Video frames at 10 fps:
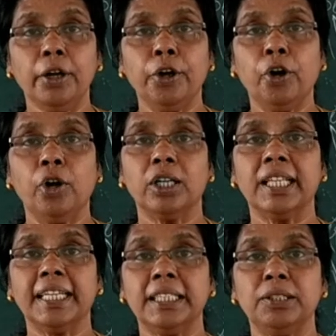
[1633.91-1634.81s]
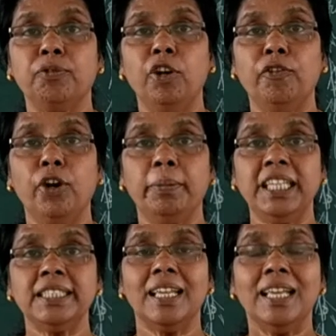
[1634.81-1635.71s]
node, that is full form
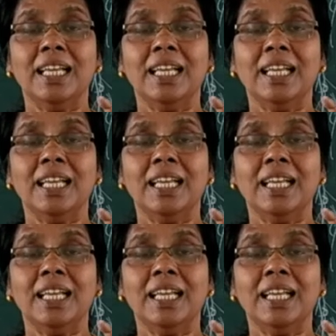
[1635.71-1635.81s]
is